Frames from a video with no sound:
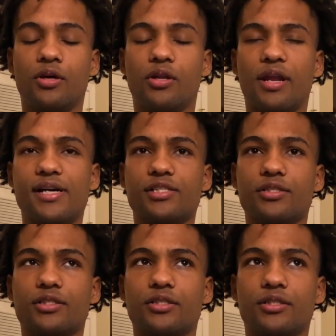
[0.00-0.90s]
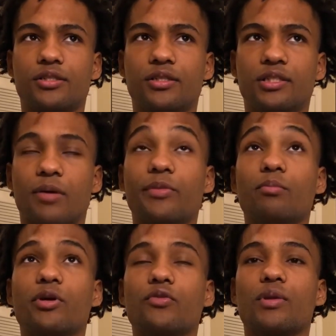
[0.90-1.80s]
not just something
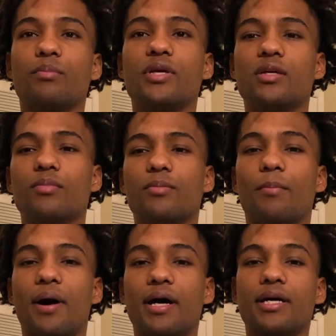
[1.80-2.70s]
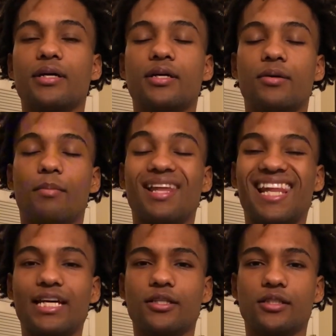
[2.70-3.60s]
bigger than me, but my my
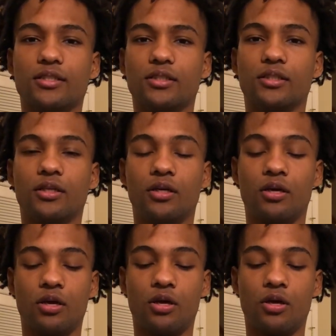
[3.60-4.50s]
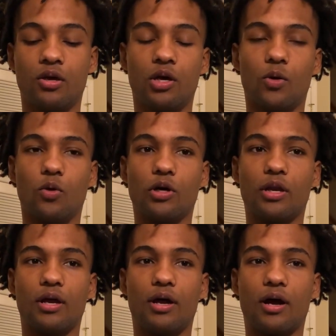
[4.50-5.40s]
legacy, what
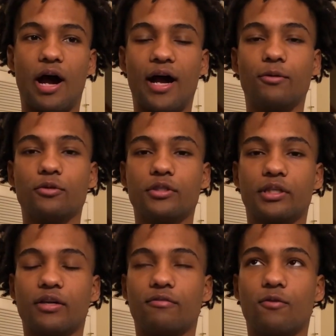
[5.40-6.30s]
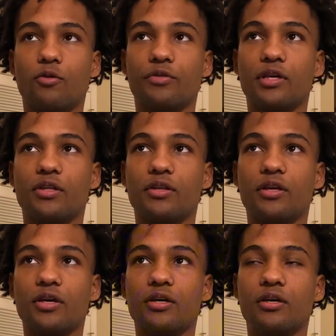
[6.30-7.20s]
I would stand for at the end of the
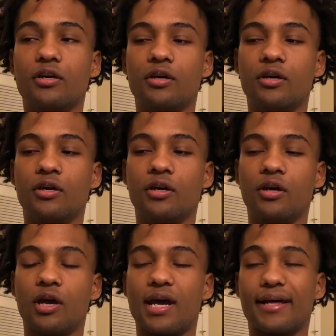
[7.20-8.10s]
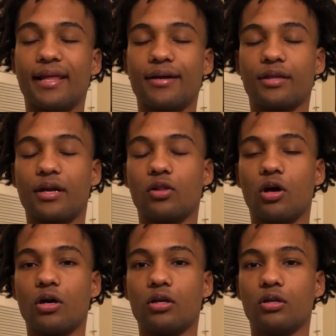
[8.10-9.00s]
day. And I like that a lot.